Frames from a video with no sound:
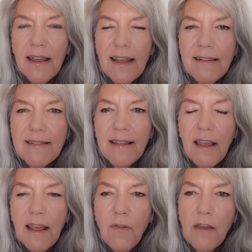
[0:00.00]

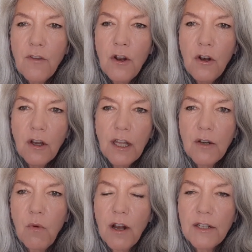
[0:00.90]
If you look
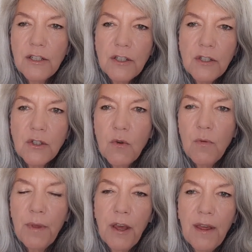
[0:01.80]
at what
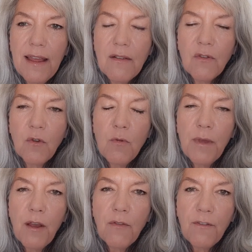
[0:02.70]
Scorpio is
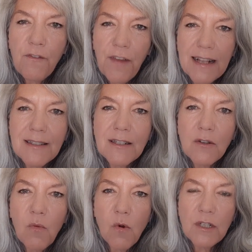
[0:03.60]

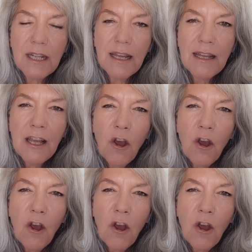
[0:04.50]
fixed water.